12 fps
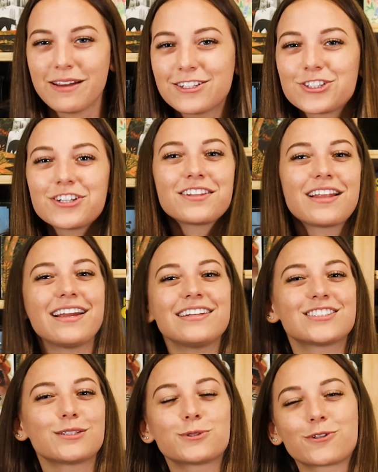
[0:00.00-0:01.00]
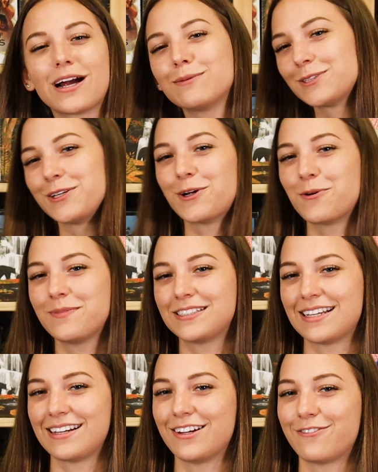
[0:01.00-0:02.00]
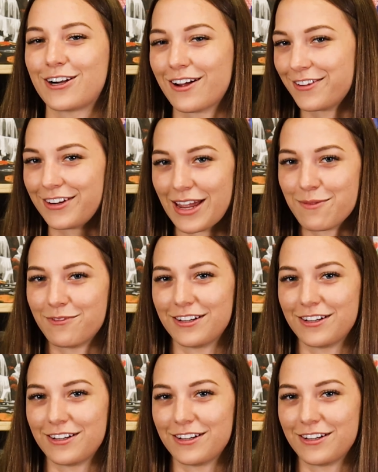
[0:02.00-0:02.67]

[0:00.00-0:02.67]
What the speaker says: Make sure to like and subscribe so you don't miss any of our other game